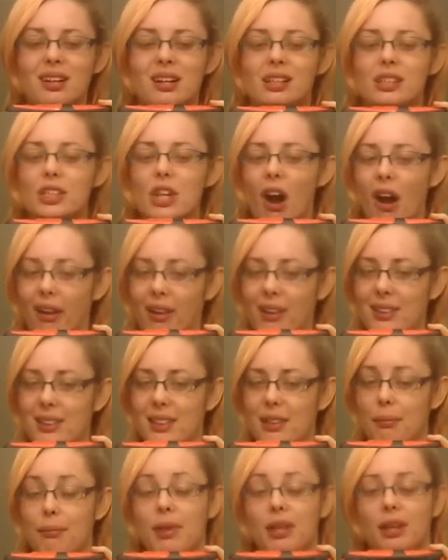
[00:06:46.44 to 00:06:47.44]
not
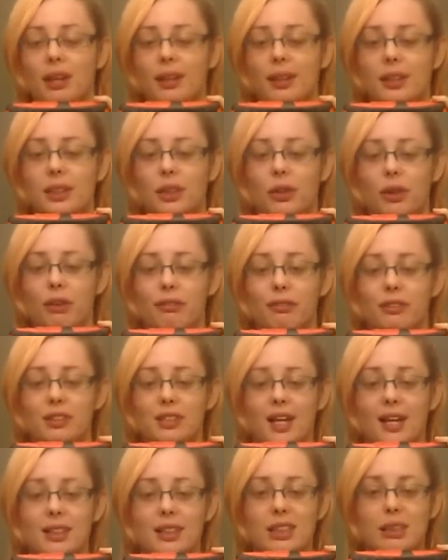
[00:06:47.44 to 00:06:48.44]
submitting this urine for
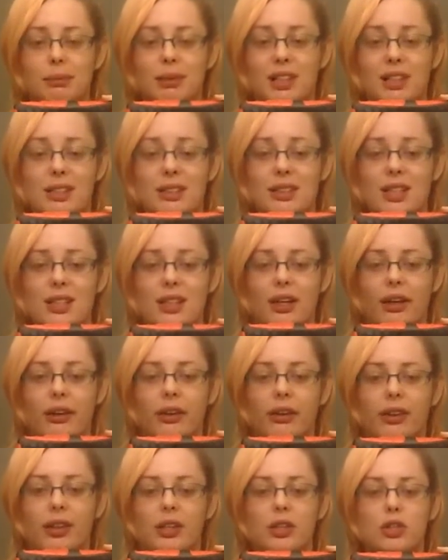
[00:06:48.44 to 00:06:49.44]
tests, because they tell
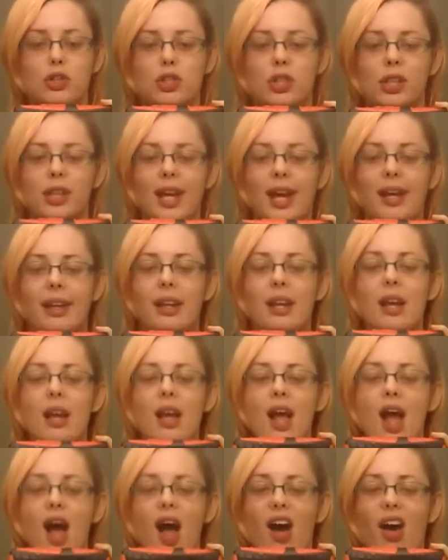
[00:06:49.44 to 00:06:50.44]
you that you should get
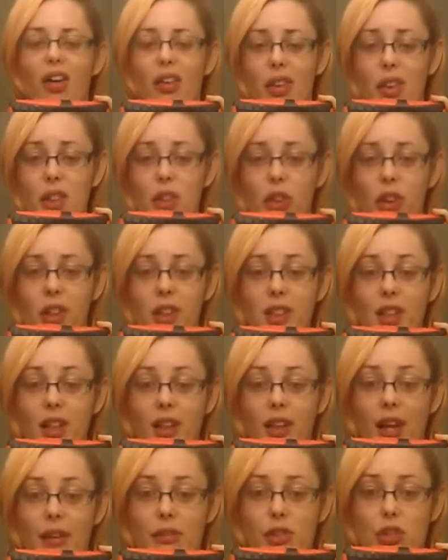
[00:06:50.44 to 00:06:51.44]
health insurance
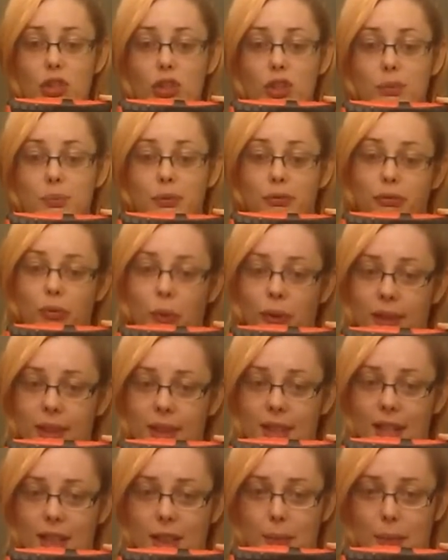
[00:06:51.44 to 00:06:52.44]
and life insurance before the
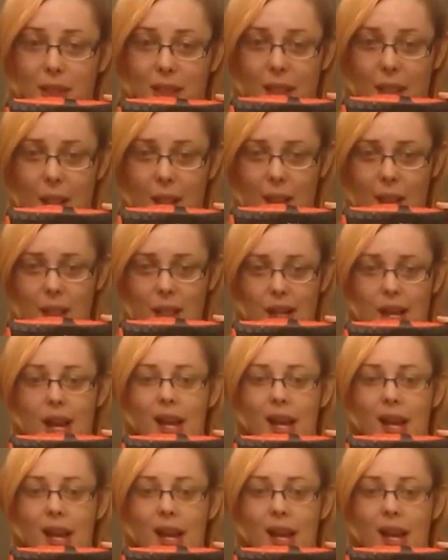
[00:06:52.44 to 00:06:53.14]
tests begin.